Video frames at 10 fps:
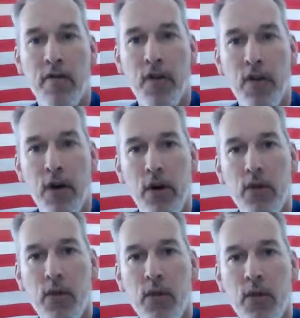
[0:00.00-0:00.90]
for
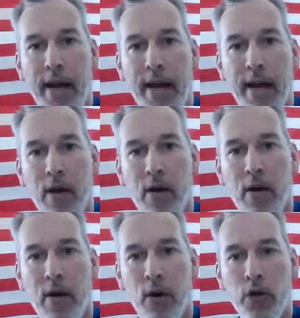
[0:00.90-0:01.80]
those that
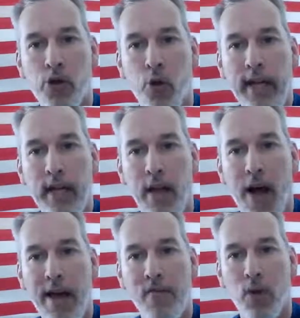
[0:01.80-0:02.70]
are joining
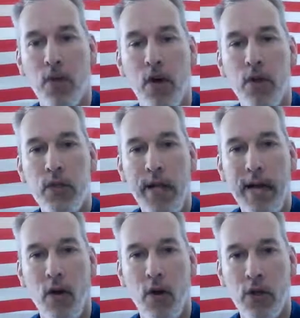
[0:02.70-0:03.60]
live or those
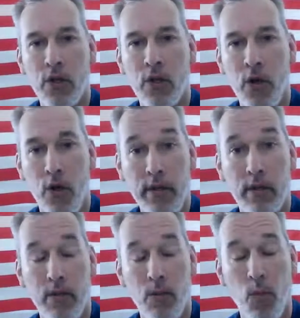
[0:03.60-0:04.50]
that are going
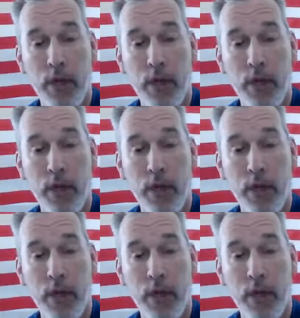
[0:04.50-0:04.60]
to